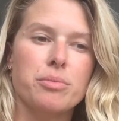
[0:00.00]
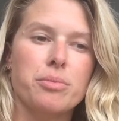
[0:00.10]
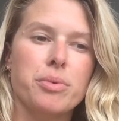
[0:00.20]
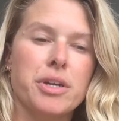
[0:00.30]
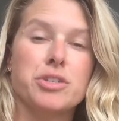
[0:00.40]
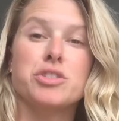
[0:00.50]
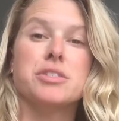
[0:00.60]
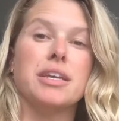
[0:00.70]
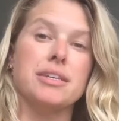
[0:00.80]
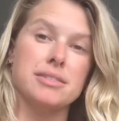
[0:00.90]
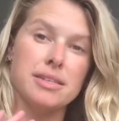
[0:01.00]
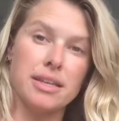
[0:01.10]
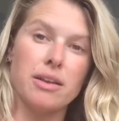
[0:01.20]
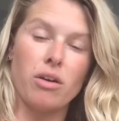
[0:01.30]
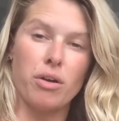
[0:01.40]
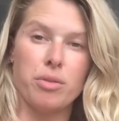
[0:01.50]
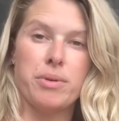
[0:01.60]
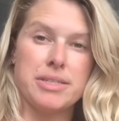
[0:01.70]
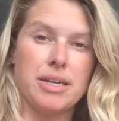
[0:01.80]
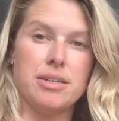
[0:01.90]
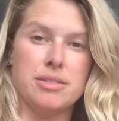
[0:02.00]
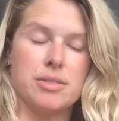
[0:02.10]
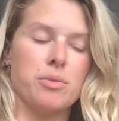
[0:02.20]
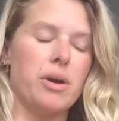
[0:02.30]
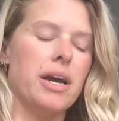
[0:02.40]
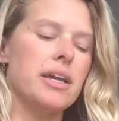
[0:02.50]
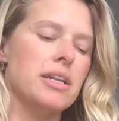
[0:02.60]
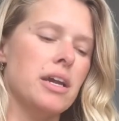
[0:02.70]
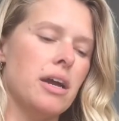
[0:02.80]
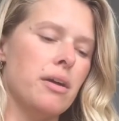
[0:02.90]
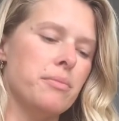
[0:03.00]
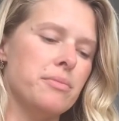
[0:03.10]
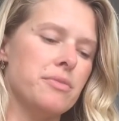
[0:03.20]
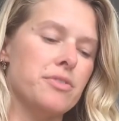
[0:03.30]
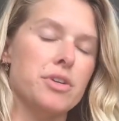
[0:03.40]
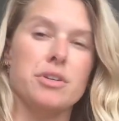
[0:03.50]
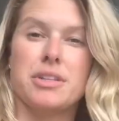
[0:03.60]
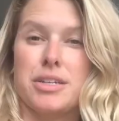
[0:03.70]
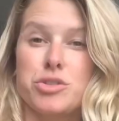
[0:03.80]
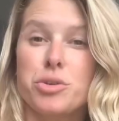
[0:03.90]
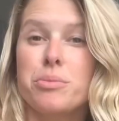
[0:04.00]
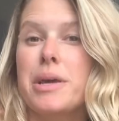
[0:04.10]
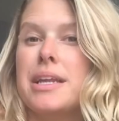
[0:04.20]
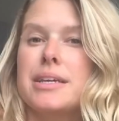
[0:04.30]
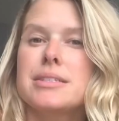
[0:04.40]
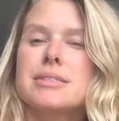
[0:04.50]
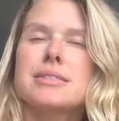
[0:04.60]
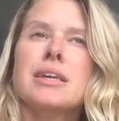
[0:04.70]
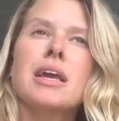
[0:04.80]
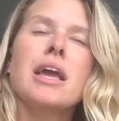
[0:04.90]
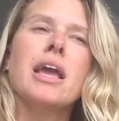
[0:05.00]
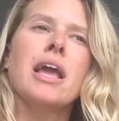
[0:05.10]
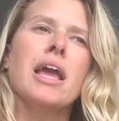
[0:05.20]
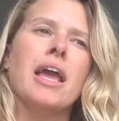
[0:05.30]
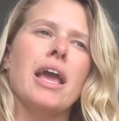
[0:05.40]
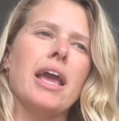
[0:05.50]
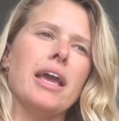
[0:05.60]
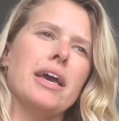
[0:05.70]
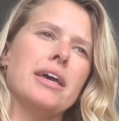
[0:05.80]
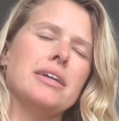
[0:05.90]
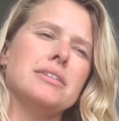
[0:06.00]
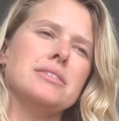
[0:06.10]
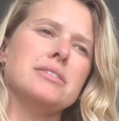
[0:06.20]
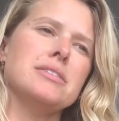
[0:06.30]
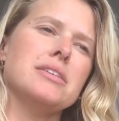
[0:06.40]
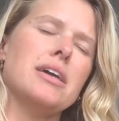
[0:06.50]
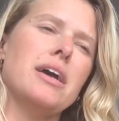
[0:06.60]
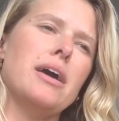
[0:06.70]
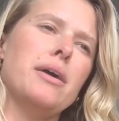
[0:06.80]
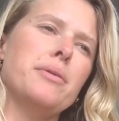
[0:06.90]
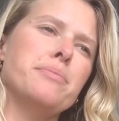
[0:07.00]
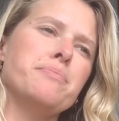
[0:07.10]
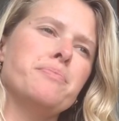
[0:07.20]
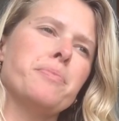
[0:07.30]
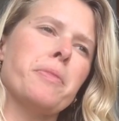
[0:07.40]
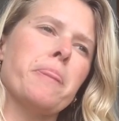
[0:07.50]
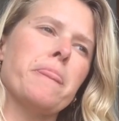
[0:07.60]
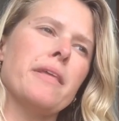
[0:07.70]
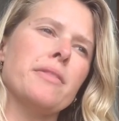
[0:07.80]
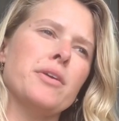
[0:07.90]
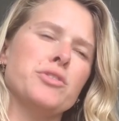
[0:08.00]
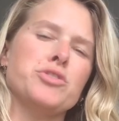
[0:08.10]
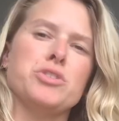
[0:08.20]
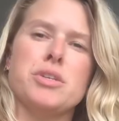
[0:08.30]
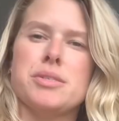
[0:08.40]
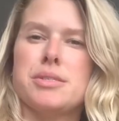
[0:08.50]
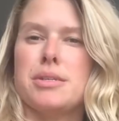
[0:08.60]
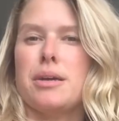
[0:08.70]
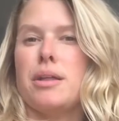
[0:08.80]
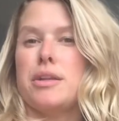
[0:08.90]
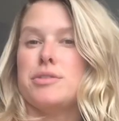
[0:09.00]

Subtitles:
where you're just like sitting all the way down in a squat for like 2 minutes, and there's just a lot of